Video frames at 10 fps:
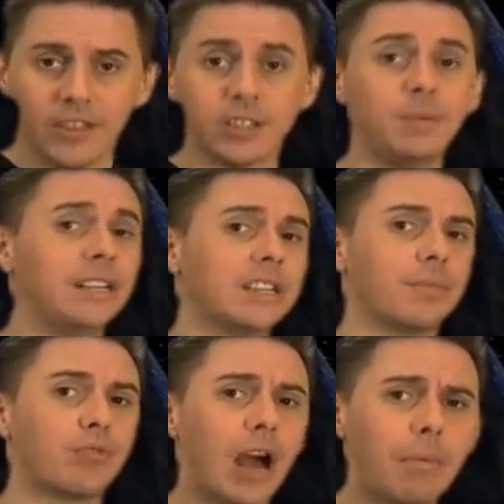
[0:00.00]
This means
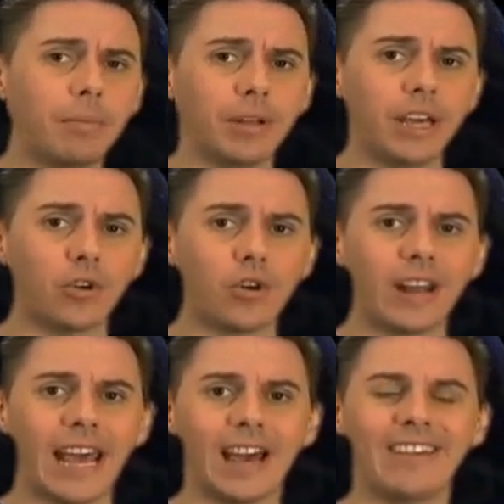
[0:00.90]
that probably you're
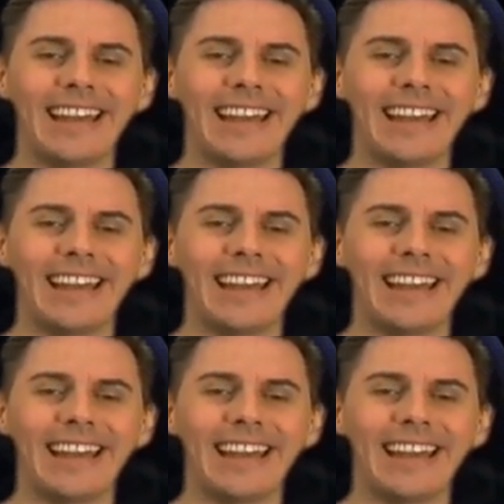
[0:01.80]
going to have